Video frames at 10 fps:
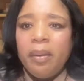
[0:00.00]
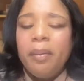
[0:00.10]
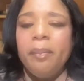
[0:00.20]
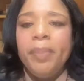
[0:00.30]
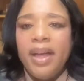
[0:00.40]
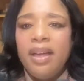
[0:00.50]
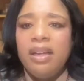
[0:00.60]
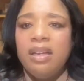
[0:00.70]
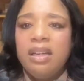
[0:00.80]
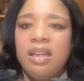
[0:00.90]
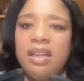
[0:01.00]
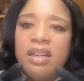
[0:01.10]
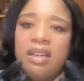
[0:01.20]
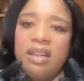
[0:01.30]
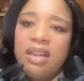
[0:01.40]
But
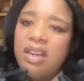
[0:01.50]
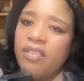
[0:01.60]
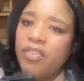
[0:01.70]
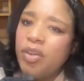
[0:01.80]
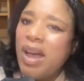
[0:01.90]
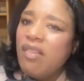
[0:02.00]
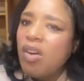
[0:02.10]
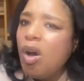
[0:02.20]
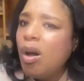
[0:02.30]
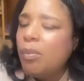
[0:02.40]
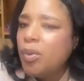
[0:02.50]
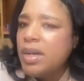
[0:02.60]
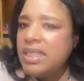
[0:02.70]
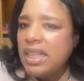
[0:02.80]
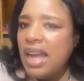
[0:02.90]
if you have an all
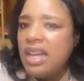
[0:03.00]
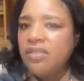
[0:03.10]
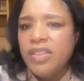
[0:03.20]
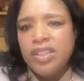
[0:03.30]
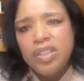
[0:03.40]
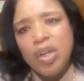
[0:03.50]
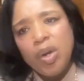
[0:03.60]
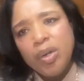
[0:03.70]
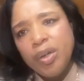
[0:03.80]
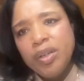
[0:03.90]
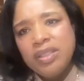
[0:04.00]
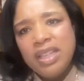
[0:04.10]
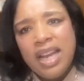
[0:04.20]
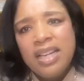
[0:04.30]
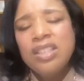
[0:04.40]
boys class versus all girls
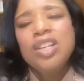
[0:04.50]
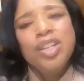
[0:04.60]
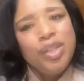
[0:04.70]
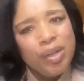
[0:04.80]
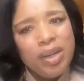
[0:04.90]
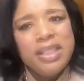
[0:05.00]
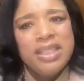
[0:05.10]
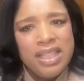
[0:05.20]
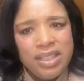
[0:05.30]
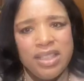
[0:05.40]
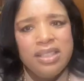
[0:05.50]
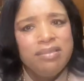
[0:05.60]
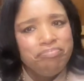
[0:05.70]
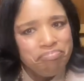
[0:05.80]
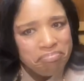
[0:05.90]
class, you're going to teach it
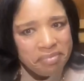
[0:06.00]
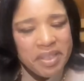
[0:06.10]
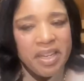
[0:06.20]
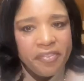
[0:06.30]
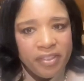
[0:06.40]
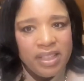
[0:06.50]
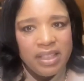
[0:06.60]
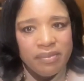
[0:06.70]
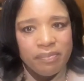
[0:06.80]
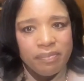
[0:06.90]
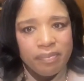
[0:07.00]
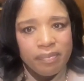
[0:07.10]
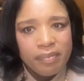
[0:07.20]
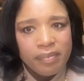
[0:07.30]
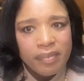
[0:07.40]
differently.
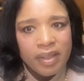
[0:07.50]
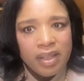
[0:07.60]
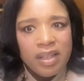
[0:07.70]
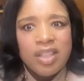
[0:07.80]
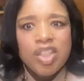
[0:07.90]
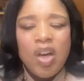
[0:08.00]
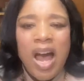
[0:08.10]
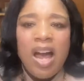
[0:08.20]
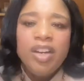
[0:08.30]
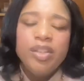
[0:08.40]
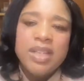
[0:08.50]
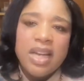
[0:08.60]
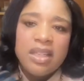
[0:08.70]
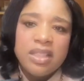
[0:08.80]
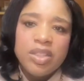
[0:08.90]
So how are you
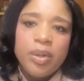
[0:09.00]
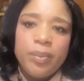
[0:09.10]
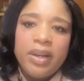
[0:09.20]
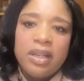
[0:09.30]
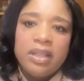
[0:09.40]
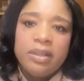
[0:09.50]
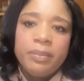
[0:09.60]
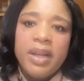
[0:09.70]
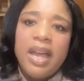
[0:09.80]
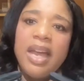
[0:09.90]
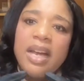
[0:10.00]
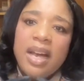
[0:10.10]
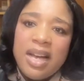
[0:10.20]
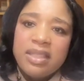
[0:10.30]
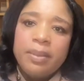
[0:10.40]
taking this curriculum and
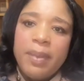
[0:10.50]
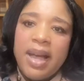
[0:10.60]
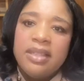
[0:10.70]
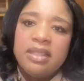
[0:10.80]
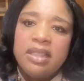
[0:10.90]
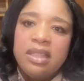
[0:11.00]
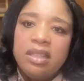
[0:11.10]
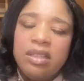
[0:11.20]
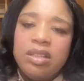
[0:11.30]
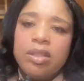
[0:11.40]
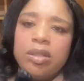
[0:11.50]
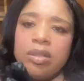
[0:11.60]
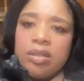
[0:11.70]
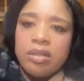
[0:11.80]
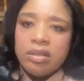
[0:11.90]
customizing it
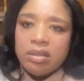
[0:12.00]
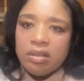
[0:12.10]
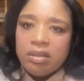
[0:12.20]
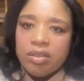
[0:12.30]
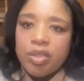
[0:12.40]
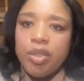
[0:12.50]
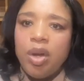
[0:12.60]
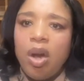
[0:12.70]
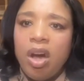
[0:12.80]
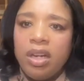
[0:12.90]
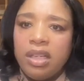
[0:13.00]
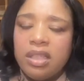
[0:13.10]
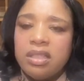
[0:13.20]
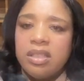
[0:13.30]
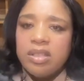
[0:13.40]
to your
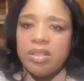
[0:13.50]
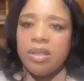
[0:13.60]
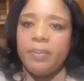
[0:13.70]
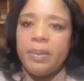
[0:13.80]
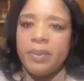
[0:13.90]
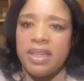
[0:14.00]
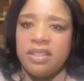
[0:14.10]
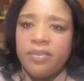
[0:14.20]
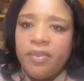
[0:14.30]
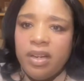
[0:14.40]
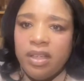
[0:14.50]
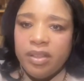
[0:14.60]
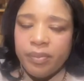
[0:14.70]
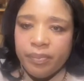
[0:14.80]
audience, to the people that's in front of you?